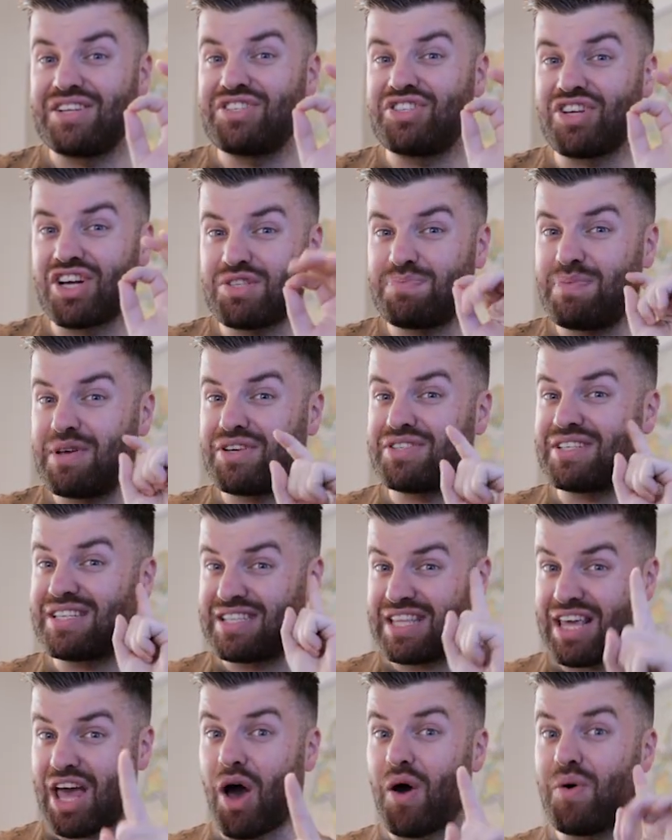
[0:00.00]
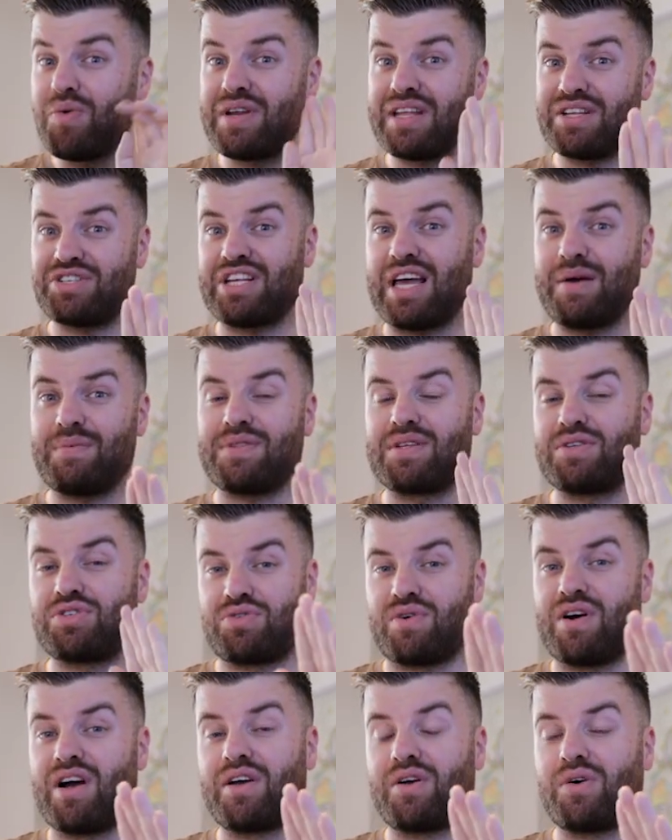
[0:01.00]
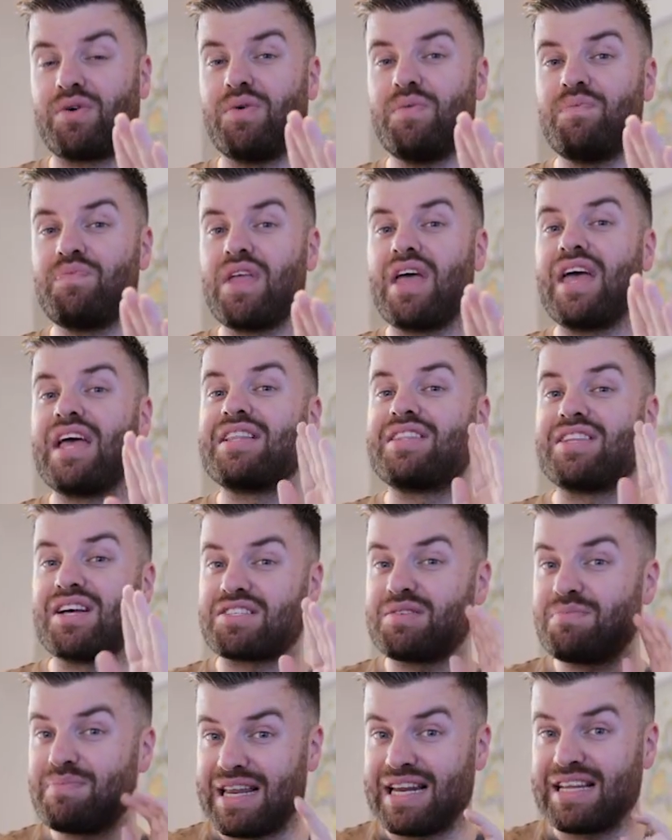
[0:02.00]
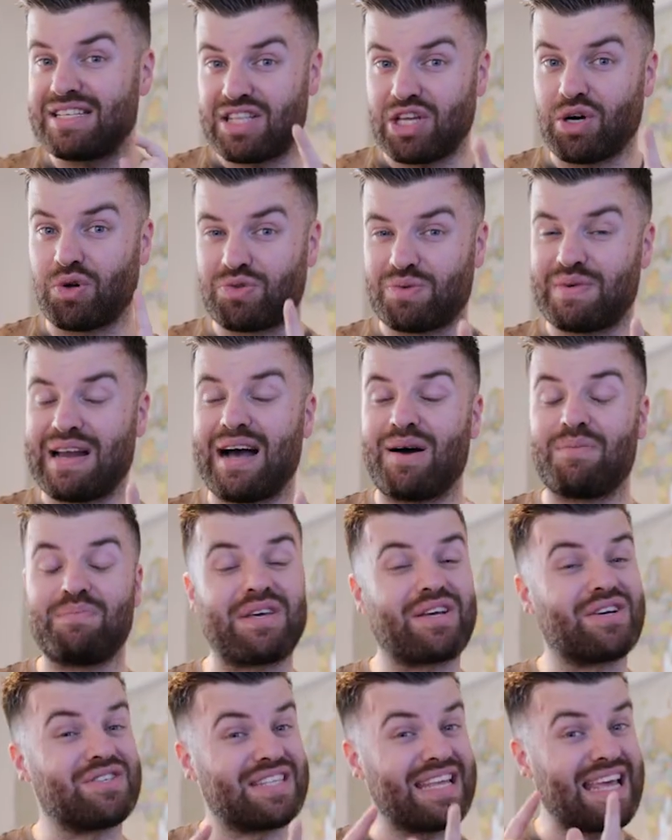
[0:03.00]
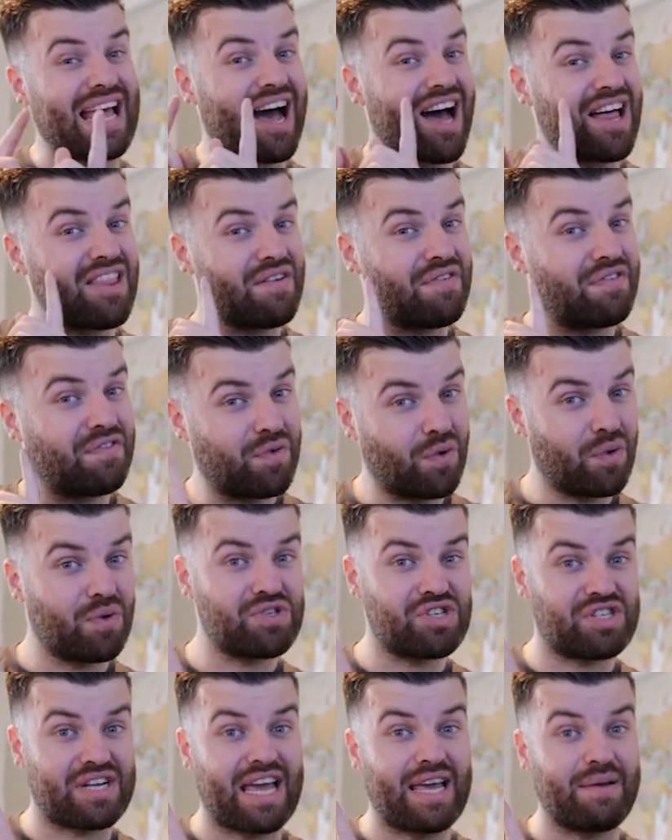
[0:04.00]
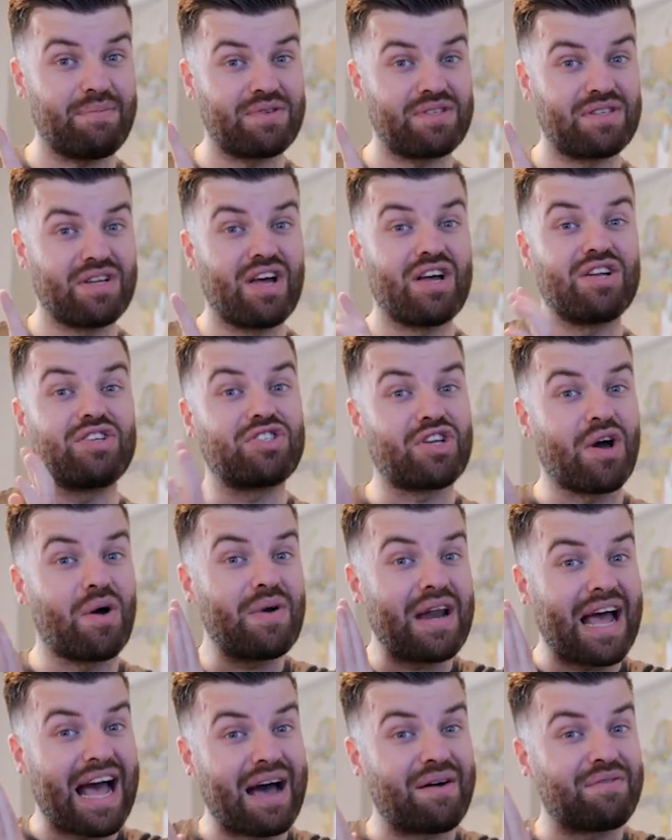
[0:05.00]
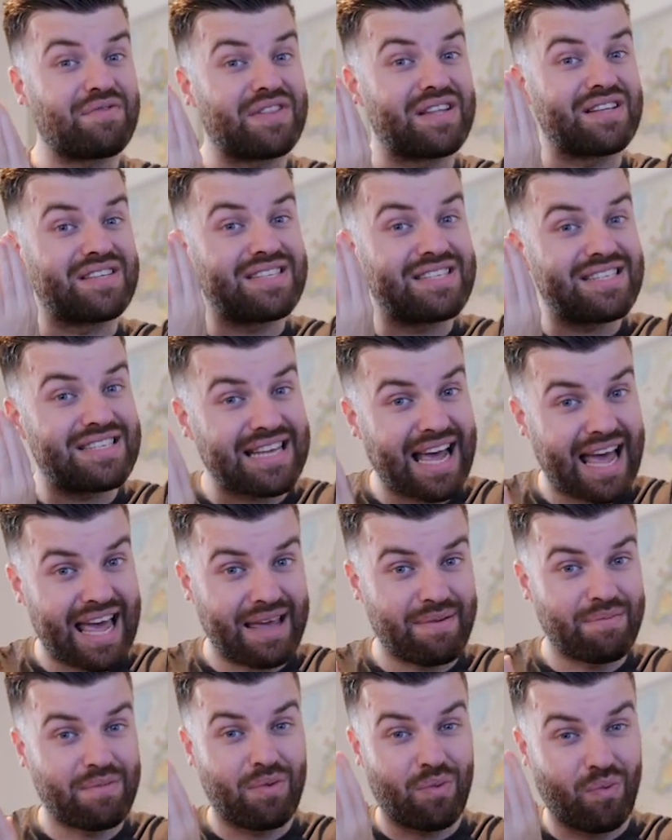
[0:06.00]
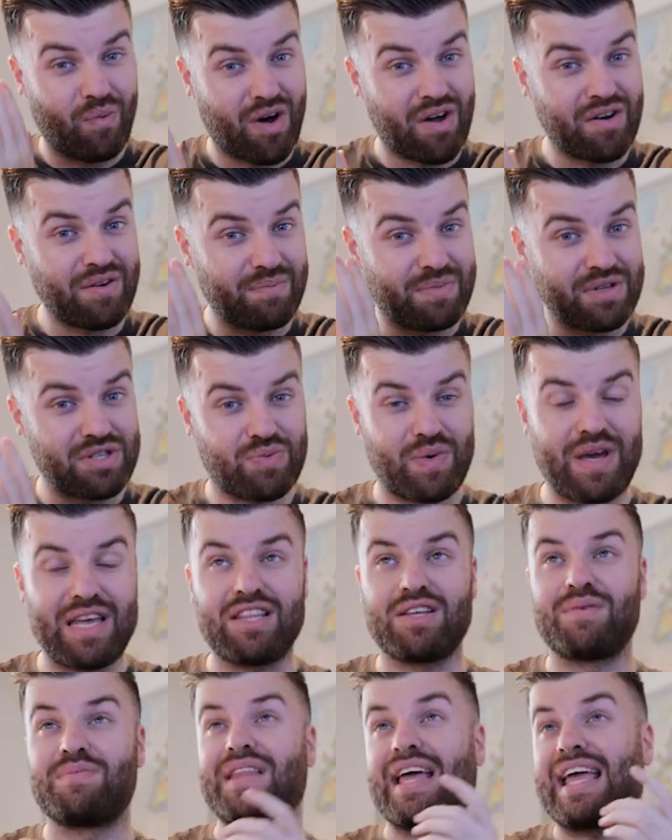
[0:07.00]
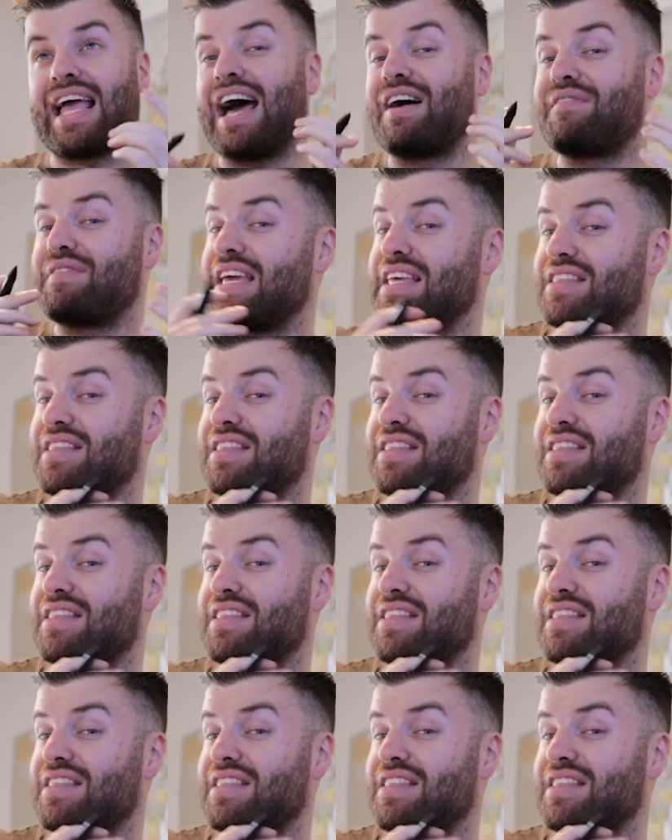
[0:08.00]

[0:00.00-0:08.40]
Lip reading: Just because it's the only shape with a triangle, doesn't mean it's the odd one out because the other four shapes don't have the same one between them. They have